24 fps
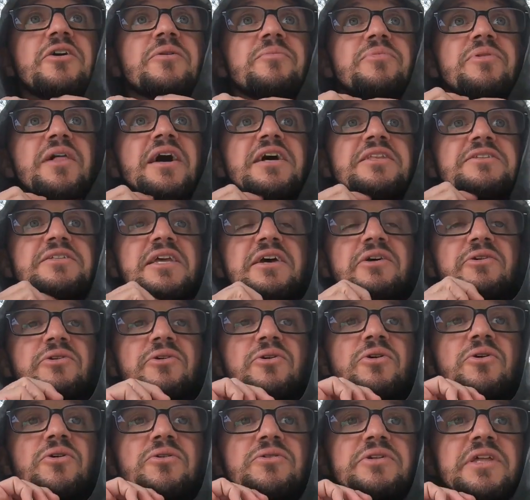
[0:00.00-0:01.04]
complaints there at
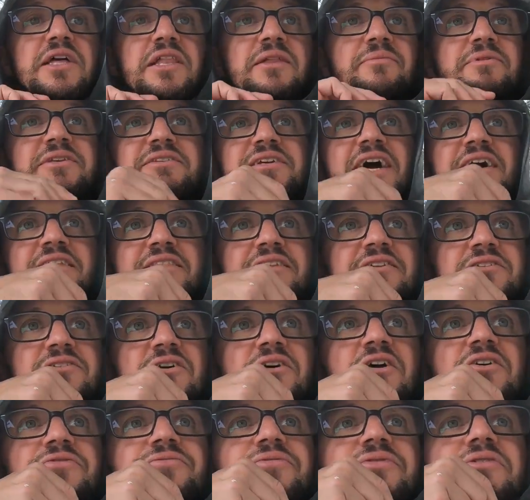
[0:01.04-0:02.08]
all. Now let me take this
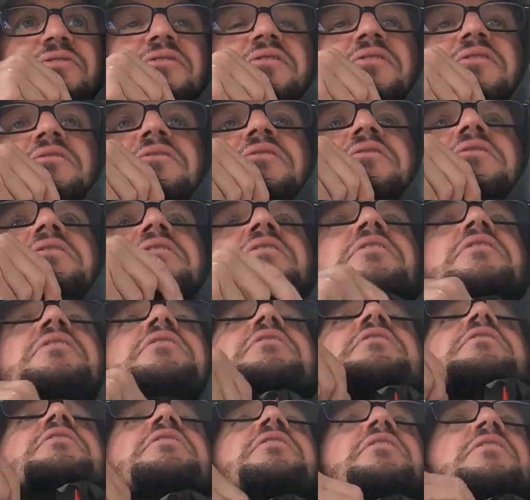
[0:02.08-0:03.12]
off
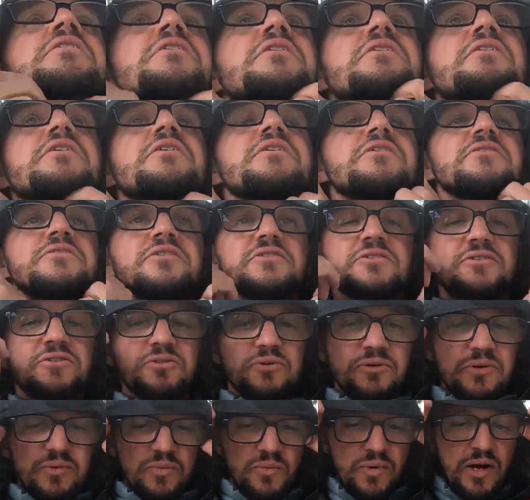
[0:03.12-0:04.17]
because it's
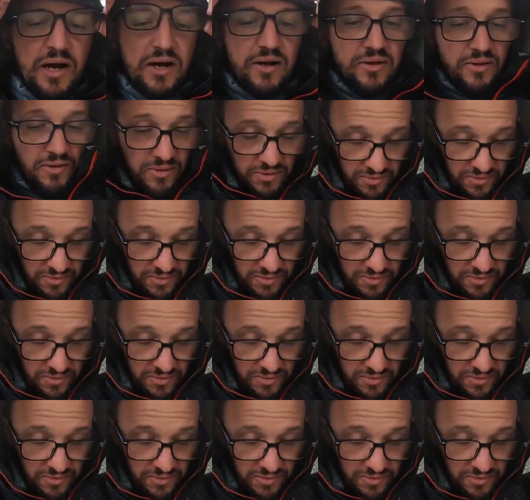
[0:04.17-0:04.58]
doing well.